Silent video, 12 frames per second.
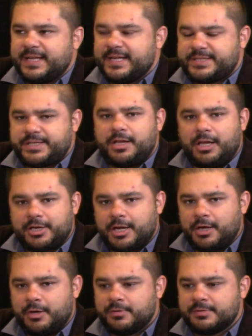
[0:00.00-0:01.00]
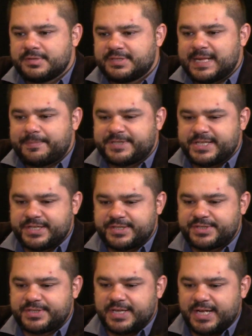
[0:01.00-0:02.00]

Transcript: as you all know, sepsis